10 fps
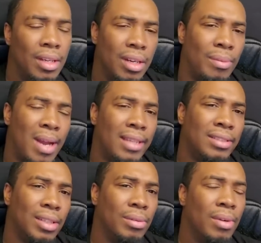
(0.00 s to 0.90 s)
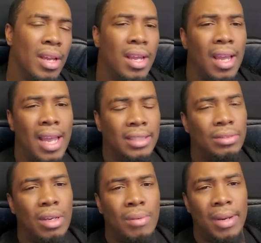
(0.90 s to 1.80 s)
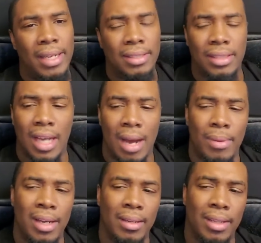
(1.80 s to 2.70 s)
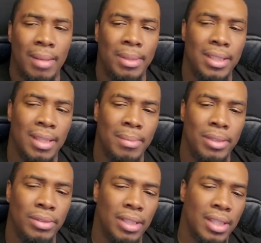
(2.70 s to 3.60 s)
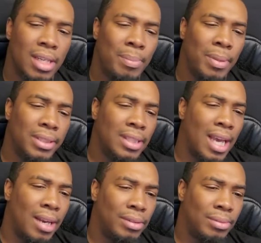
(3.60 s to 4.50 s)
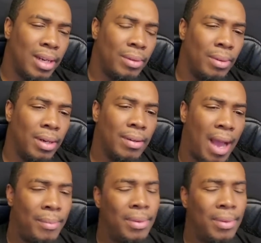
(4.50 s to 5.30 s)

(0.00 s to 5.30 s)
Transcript: All right? So, as always, let me do a couple of shout outs right quick. I